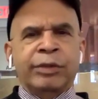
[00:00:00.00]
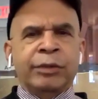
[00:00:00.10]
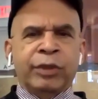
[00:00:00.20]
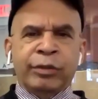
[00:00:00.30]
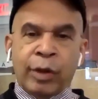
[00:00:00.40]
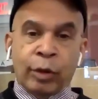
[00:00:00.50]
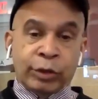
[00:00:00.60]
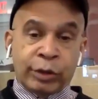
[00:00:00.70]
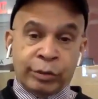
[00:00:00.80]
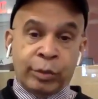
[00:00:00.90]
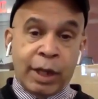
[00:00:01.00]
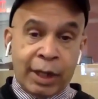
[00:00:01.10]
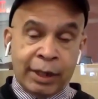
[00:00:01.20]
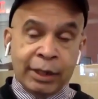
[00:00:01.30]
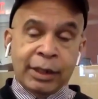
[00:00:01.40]
50 votes of
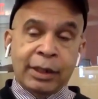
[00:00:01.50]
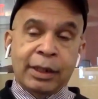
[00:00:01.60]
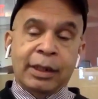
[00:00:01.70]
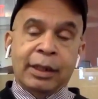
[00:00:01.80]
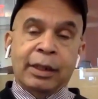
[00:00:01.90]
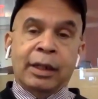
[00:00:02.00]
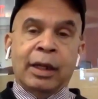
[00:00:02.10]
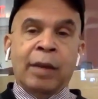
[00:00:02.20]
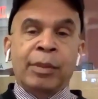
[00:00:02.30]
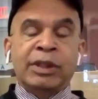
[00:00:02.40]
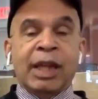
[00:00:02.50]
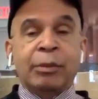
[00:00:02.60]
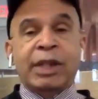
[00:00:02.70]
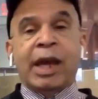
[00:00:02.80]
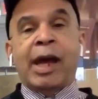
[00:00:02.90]
winning. But
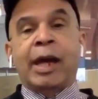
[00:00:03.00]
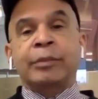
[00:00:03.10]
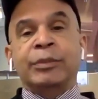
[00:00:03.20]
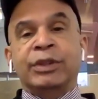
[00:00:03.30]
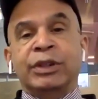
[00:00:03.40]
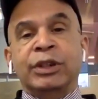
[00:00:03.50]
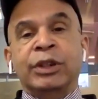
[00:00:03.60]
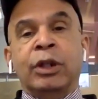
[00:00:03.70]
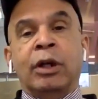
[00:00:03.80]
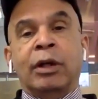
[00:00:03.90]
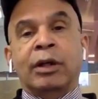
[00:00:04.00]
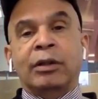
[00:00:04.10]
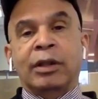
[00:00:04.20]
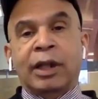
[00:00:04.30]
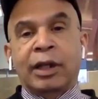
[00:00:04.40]
sometimes you don't
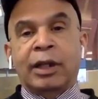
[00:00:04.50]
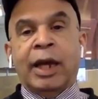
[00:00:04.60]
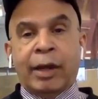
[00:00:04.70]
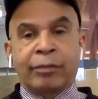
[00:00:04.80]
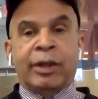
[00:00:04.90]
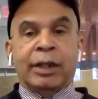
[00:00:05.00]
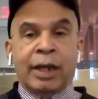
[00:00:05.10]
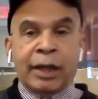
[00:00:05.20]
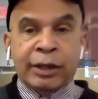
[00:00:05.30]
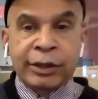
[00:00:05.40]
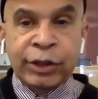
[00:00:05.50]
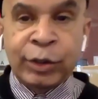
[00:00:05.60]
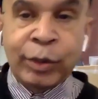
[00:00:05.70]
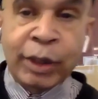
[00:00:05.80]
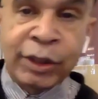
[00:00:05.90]
have that kind of
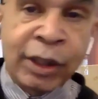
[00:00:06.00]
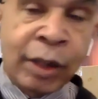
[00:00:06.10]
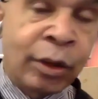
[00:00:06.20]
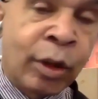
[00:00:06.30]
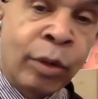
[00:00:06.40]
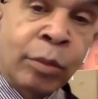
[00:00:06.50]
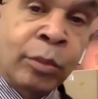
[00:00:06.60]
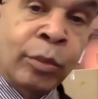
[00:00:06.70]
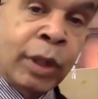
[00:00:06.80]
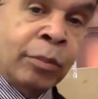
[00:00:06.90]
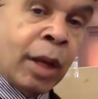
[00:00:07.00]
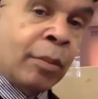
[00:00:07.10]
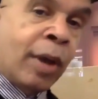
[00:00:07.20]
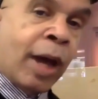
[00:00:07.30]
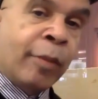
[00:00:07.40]
situation. I don't know when my
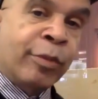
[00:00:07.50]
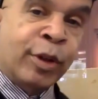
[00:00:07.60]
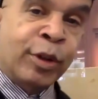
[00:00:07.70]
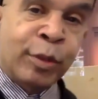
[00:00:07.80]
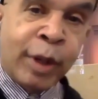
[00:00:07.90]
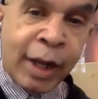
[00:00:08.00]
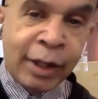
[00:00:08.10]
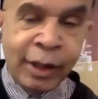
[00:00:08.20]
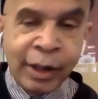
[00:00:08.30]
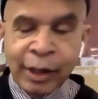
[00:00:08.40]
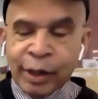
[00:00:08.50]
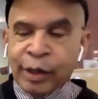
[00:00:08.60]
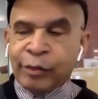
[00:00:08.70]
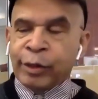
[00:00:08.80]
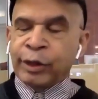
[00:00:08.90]
mom first ran.
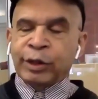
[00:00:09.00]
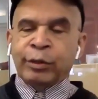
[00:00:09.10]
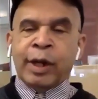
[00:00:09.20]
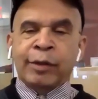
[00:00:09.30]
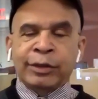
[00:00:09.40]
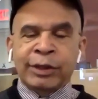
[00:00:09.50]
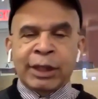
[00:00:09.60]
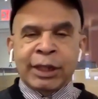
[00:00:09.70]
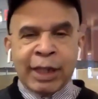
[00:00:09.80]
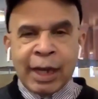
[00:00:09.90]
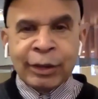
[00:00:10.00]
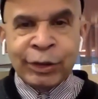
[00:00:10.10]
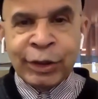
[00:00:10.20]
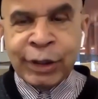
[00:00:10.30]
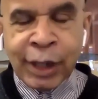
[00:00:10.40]
First, she ran for city
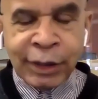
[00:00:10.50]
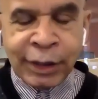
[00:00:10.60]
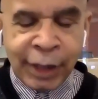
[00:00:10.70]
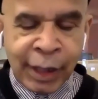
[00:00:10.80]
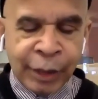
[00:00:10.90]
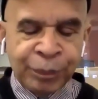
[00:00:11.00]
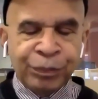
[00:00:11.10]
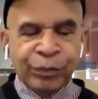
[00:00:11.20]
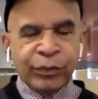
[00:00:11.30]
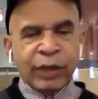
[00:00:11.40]
council in Youngstown,